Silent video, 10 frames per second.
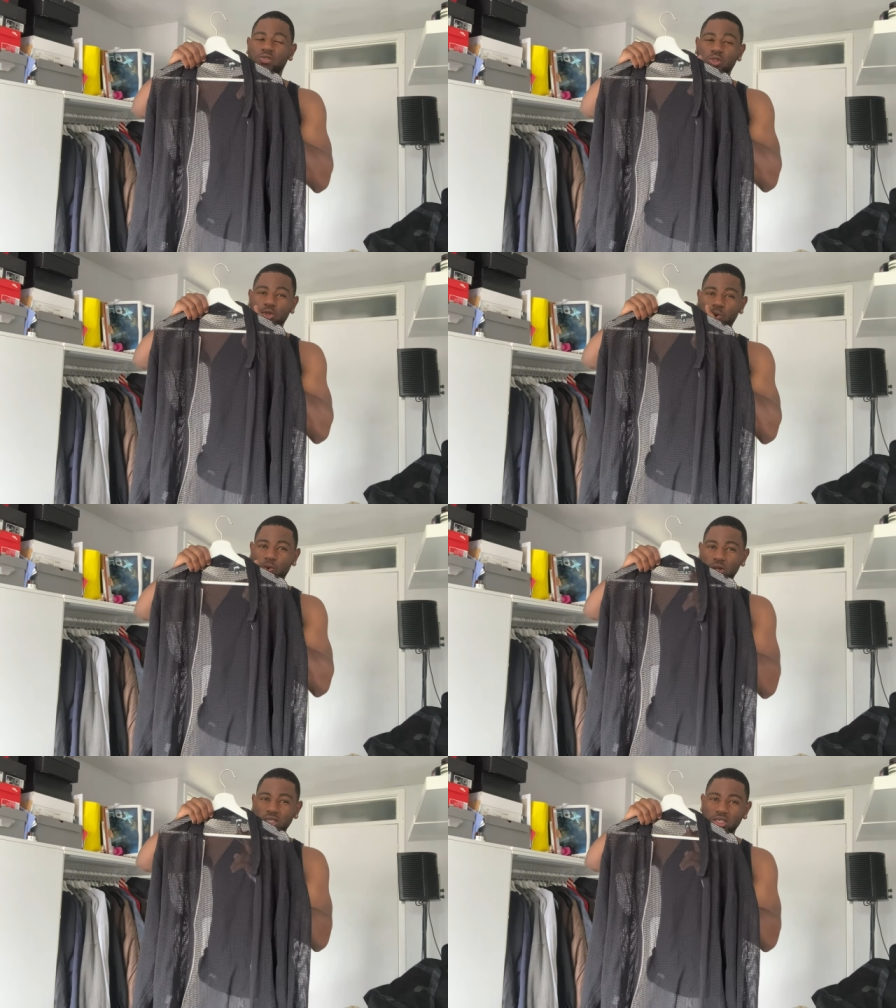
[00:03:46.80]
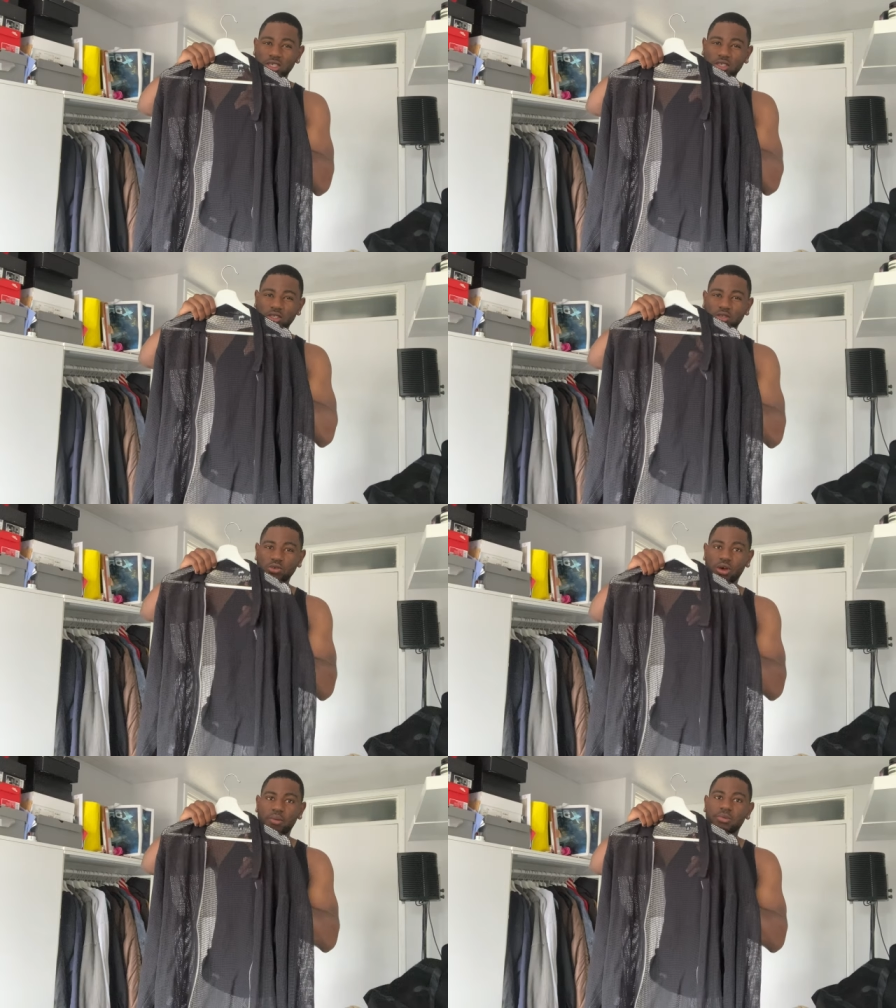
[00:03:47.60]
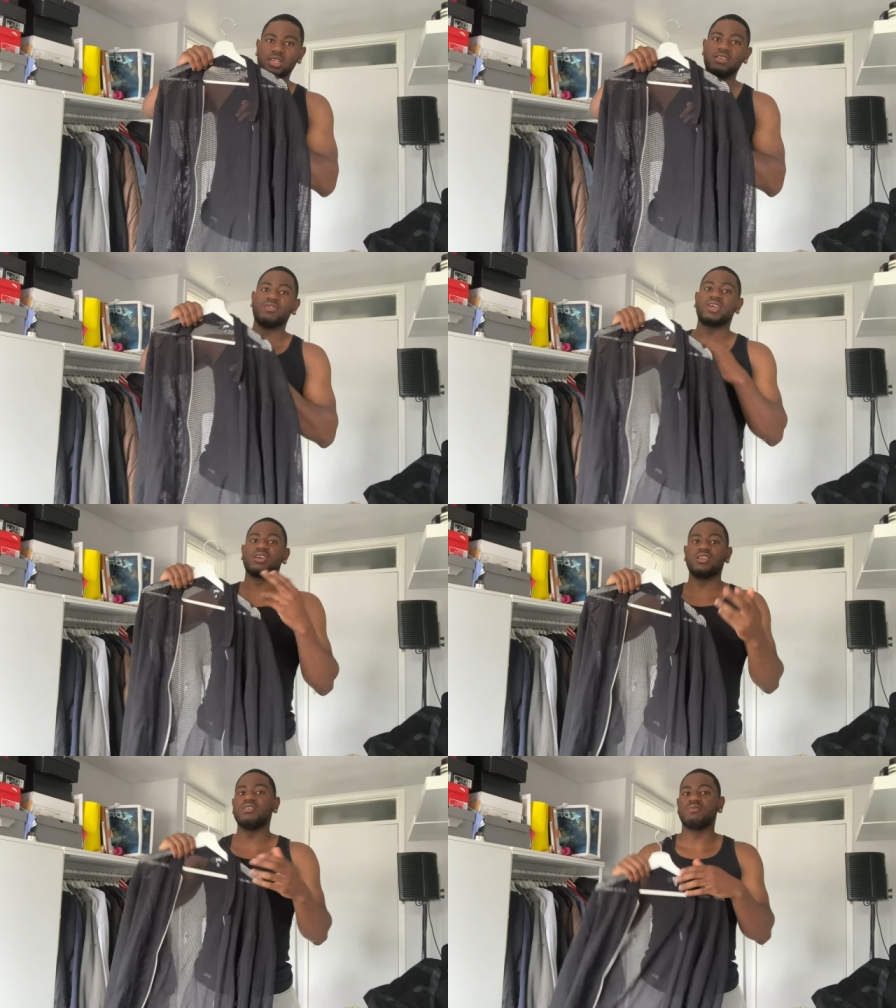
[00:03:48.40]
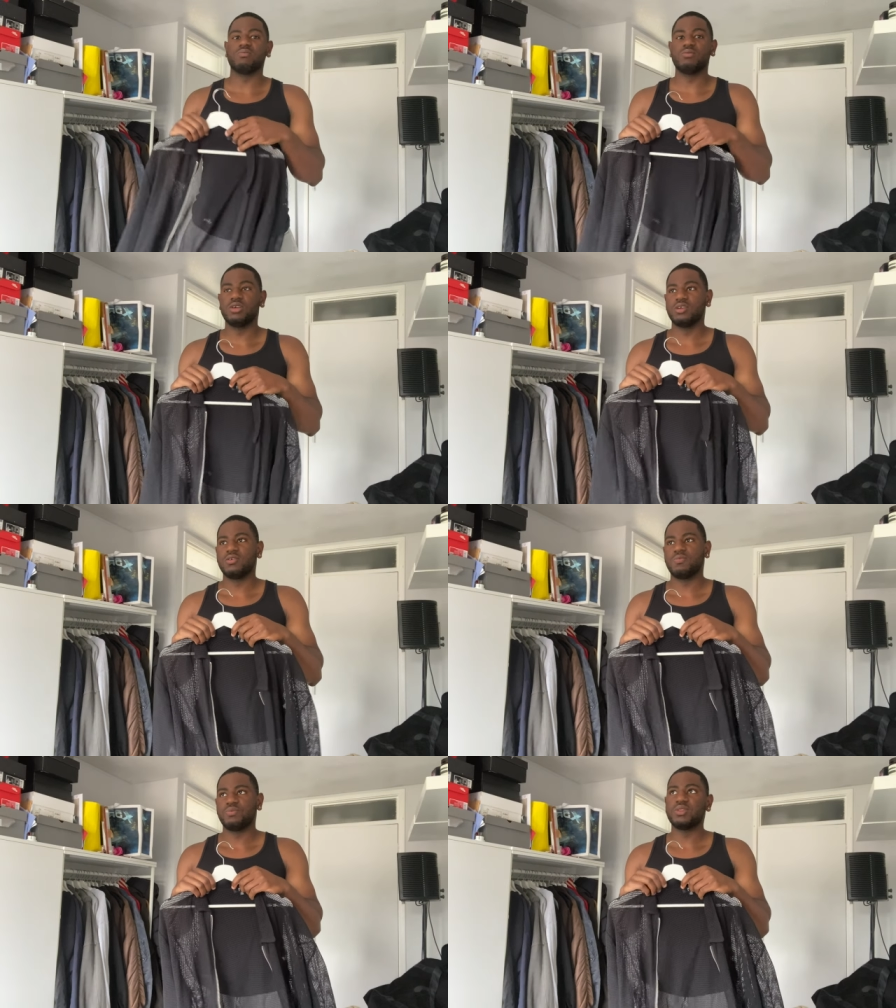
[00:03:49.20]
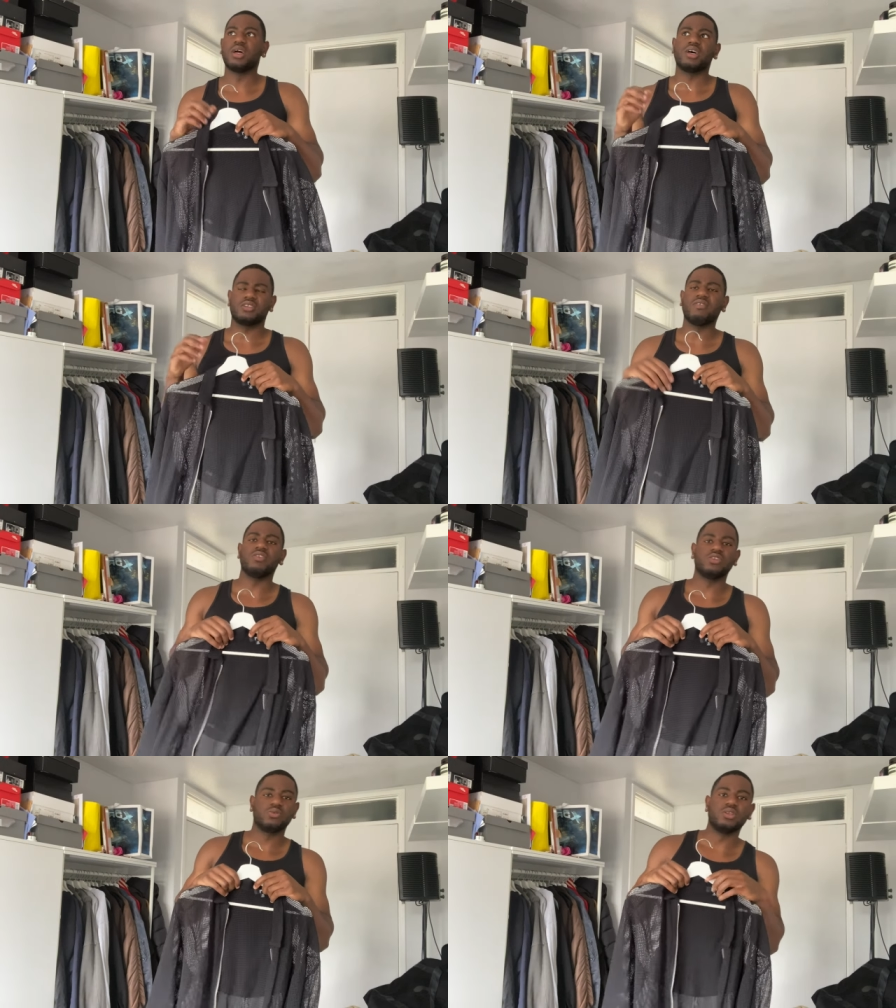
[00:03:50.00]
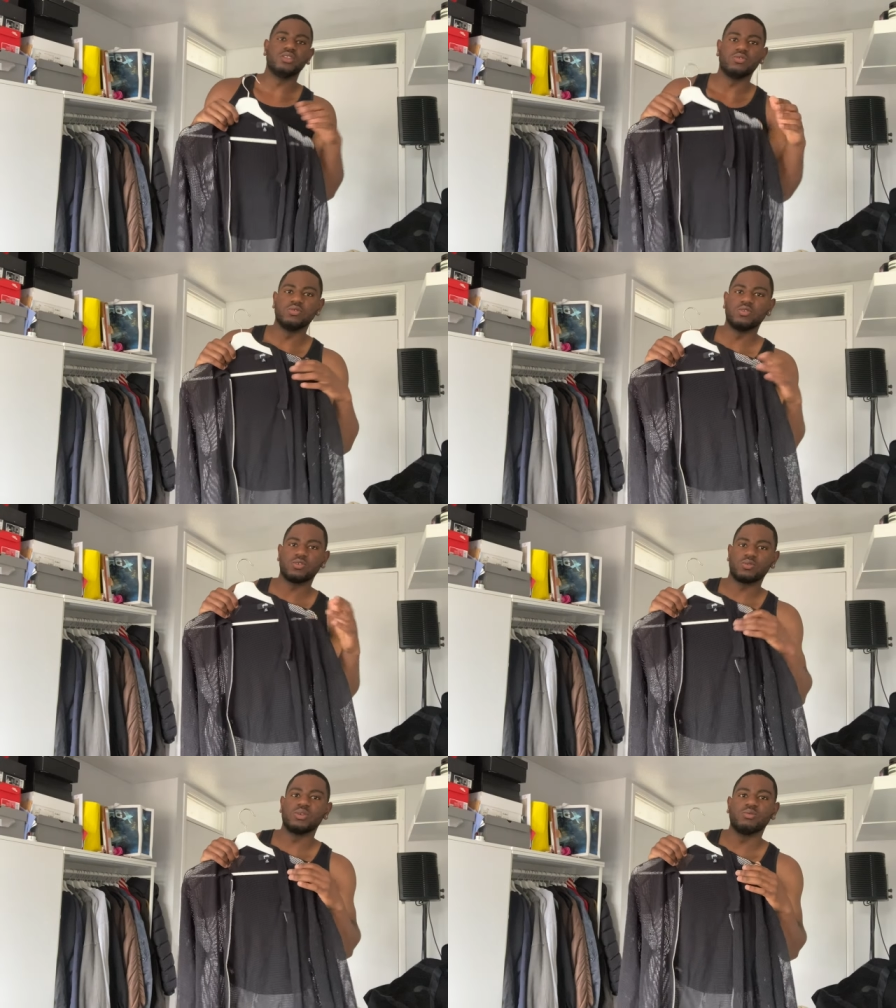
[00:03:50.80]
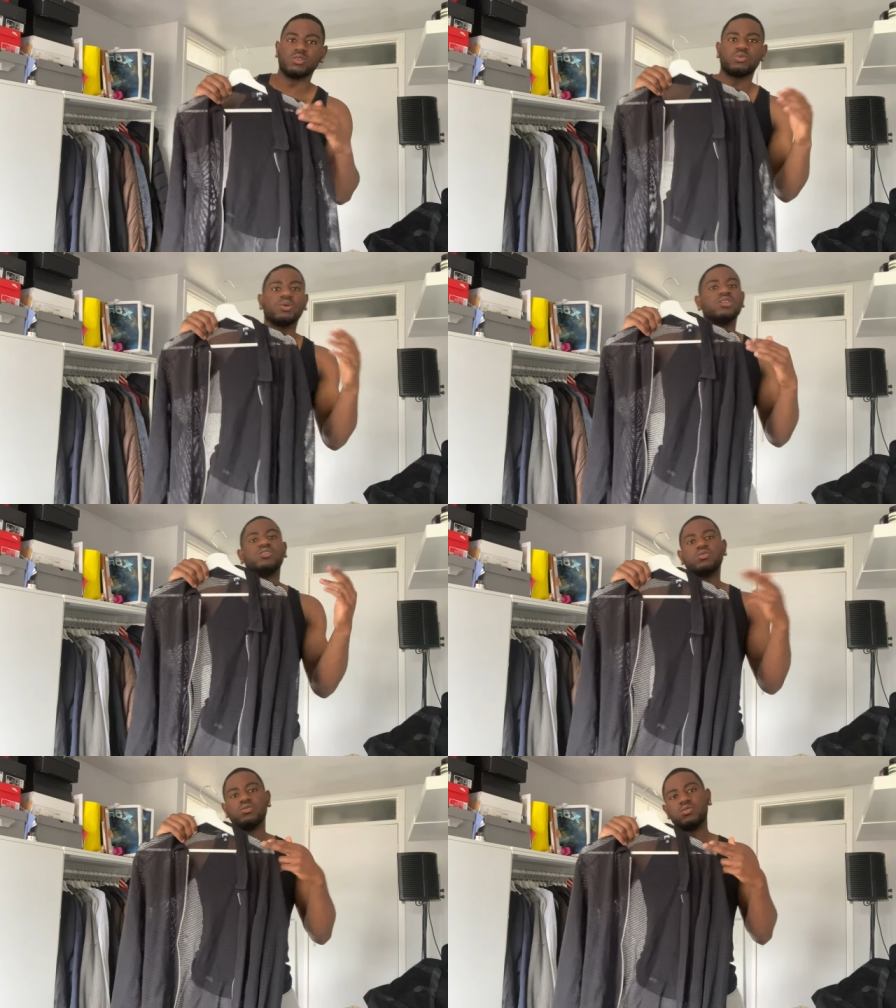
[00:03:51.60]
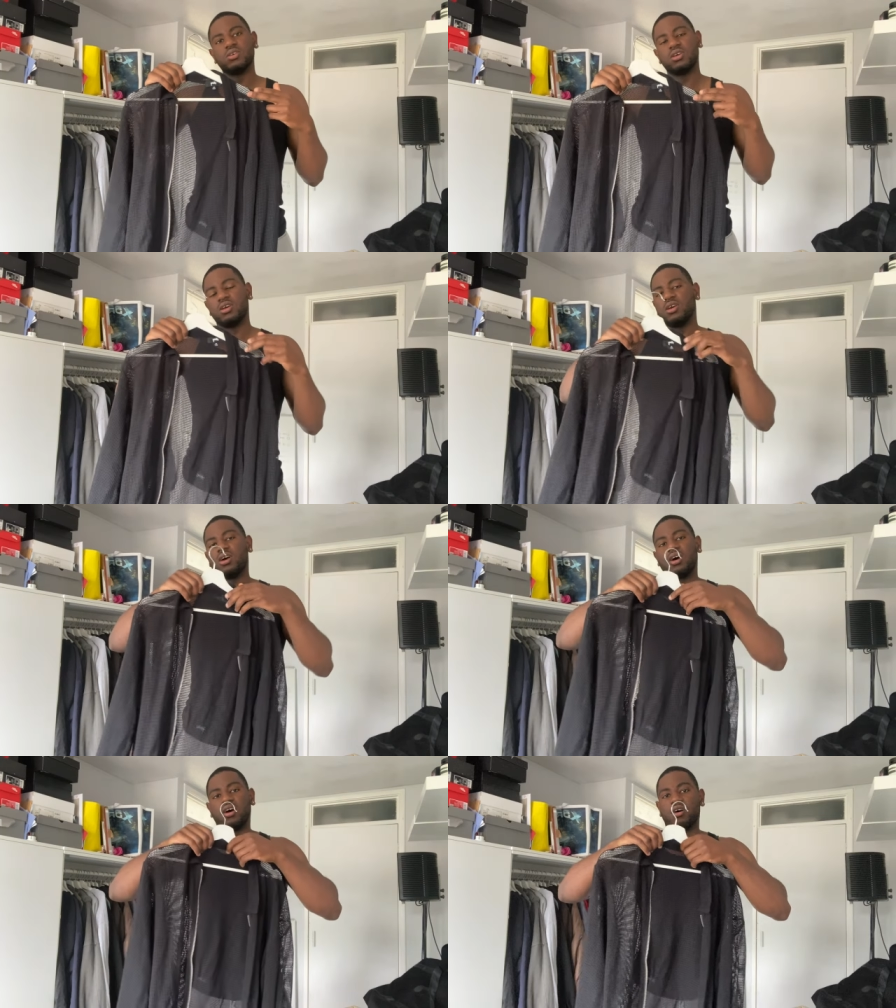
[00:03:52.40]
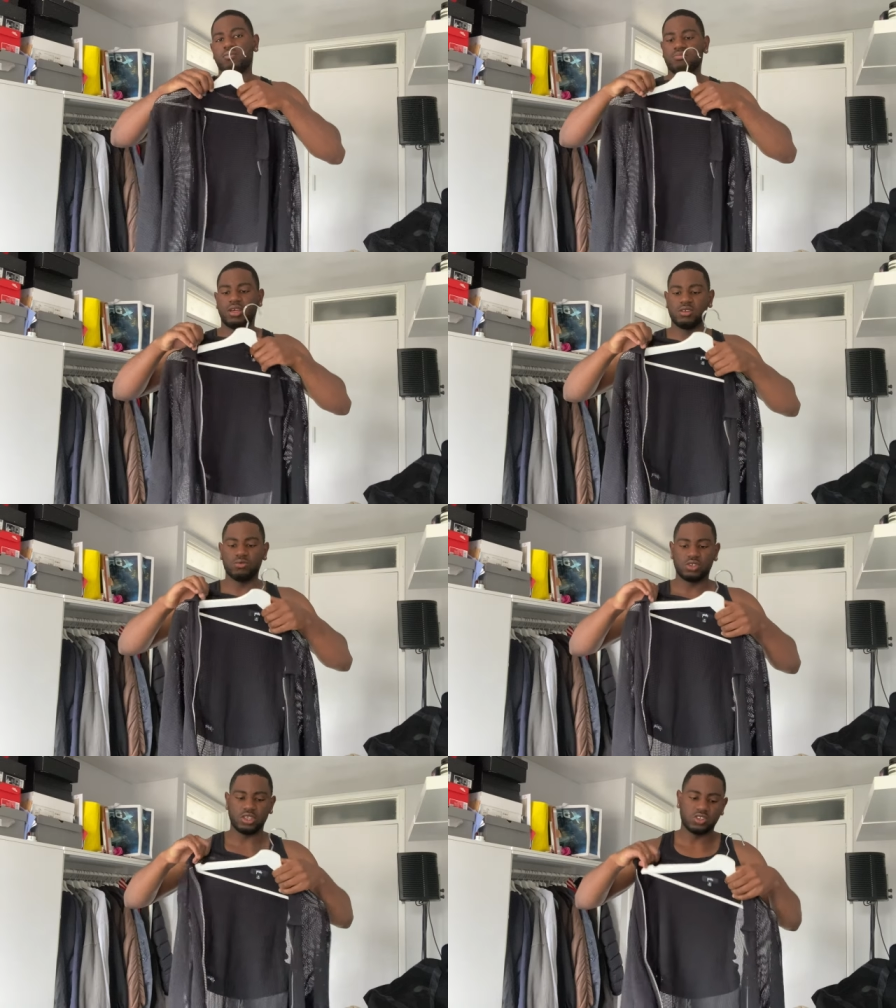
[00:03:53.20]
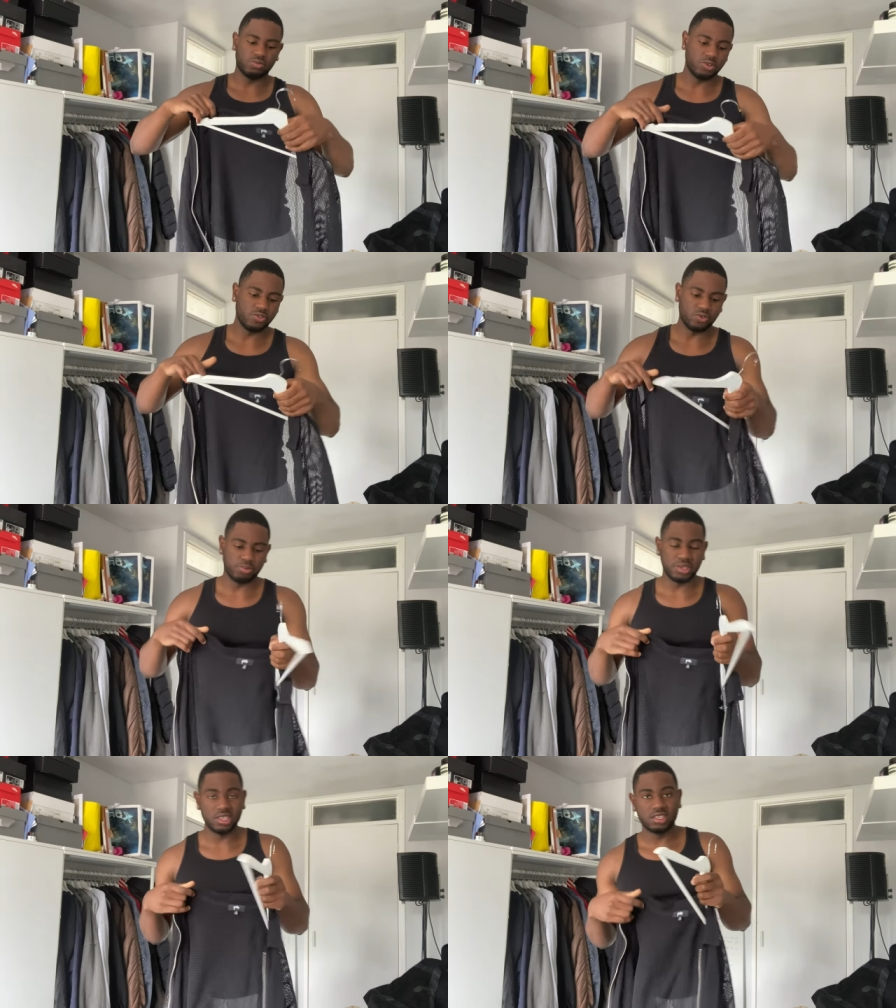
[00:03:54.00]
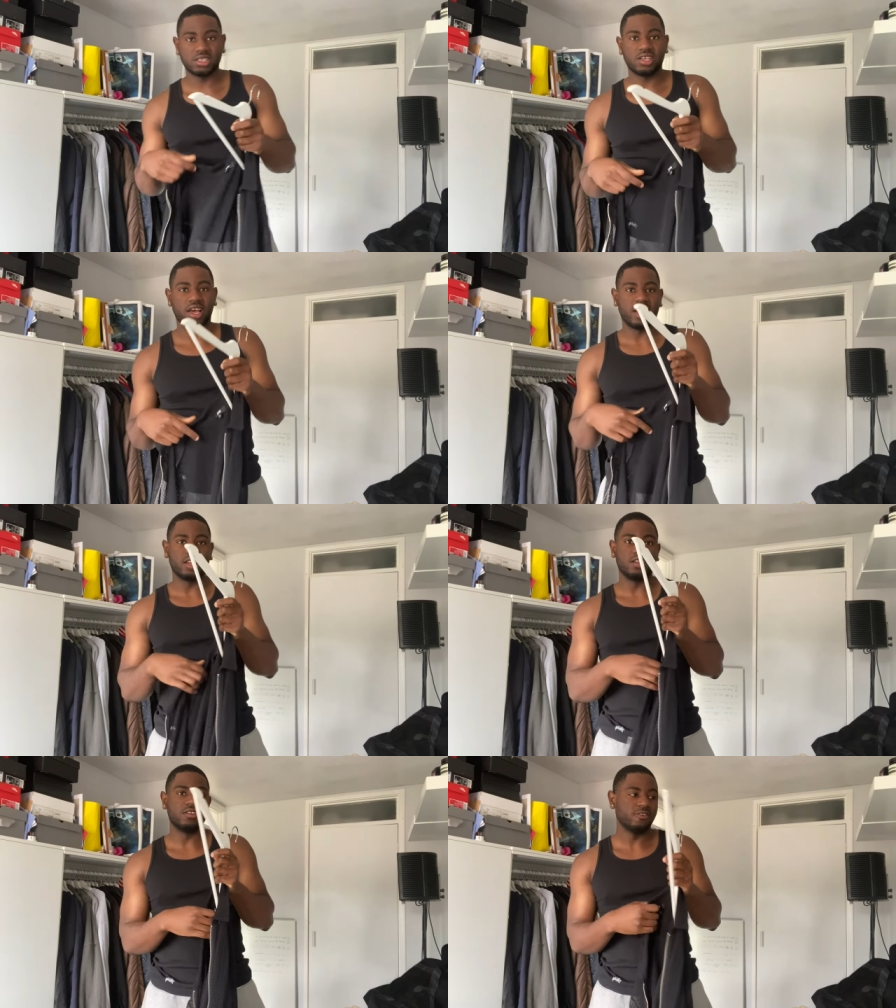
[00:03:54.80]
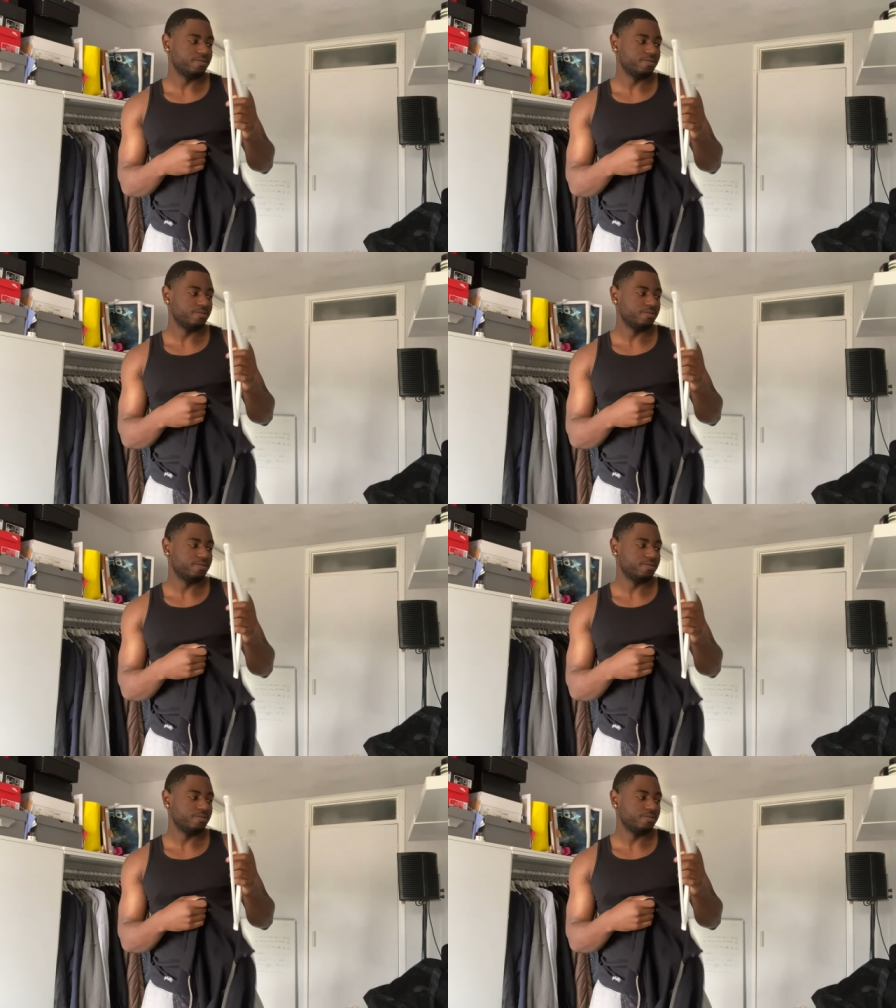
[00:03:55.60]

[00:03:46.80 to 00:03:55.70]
22, I believe. It could even, no, nah, it's definitely 22, not 21, 22. Um, and it was such a beautiful piece. And